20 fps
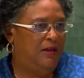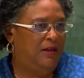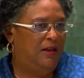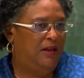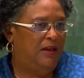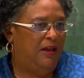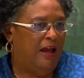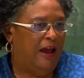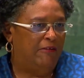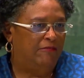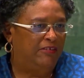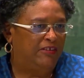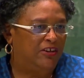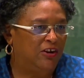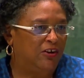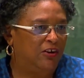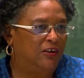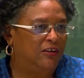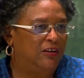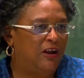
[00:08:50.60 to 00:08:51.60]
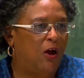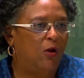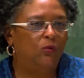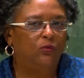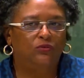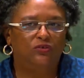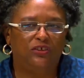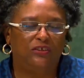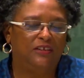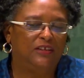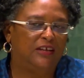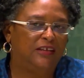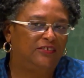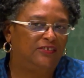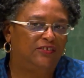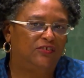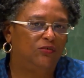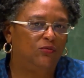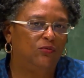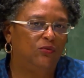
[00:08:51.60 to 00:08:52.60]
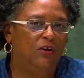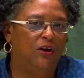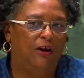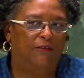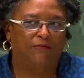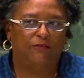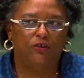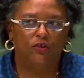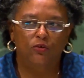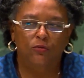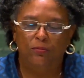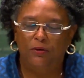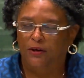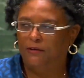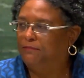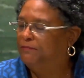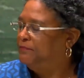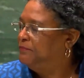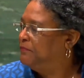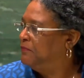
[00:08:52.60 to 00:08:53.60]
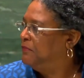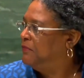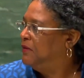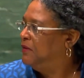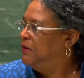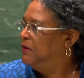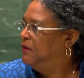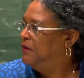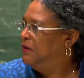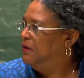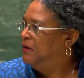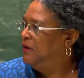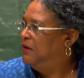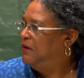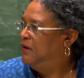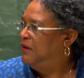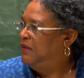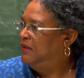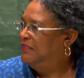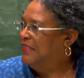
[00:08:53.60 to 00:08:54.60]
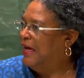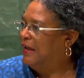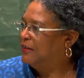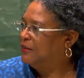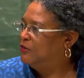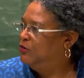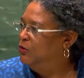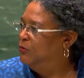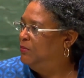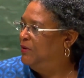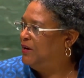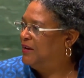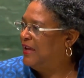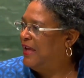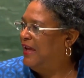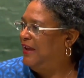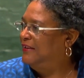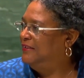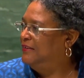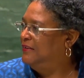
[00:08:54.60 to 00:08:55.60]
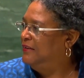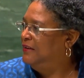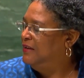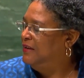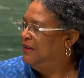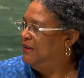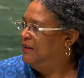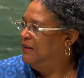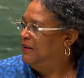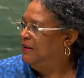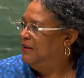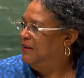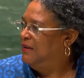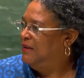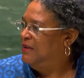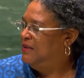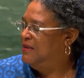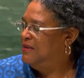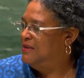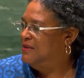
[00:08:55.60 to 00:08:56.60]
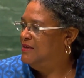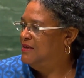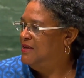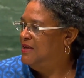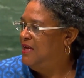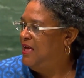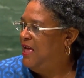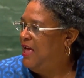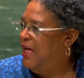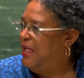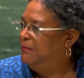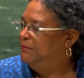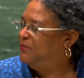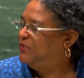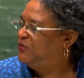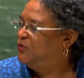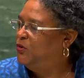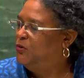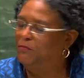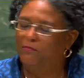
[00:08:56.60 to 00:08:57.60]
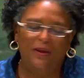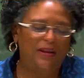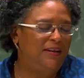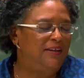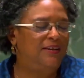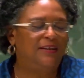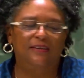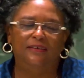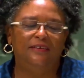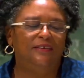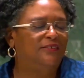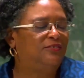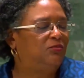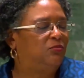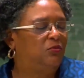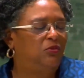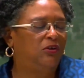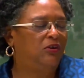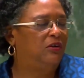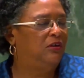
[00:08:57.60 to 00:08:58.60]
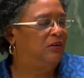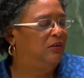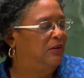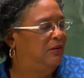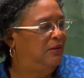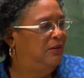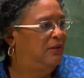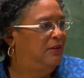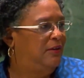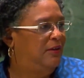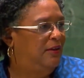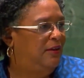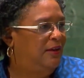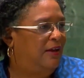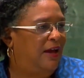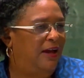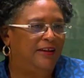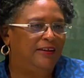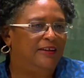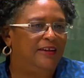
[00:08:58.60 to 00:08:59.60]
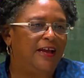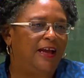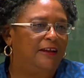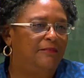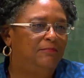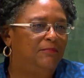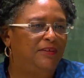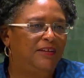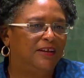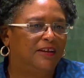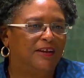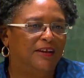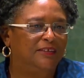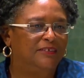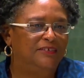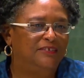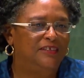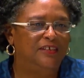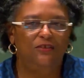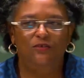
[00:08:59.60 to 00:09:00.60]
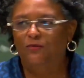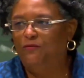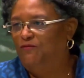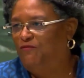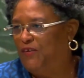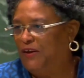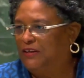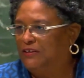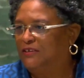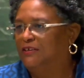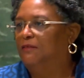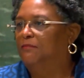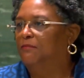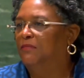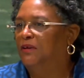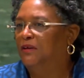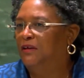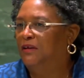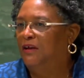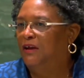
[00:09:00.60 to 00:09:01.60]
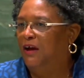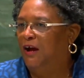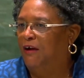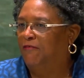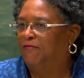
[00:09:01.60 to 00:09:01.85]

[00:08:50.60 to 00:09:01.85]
I return now to the issue of Cuba. That Cuba can help so many in this world and yet be the continued victim of a